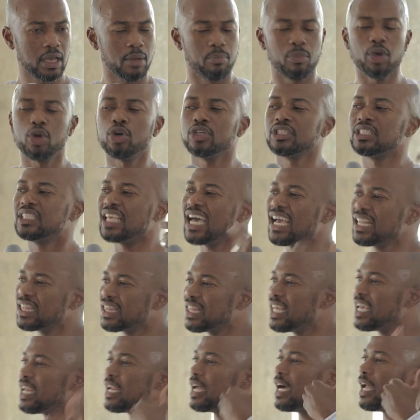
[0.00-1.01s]
Because that
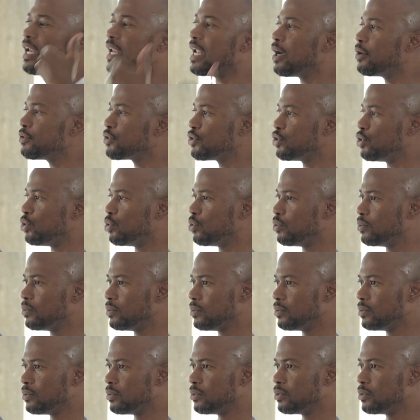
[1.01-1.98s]
then allows you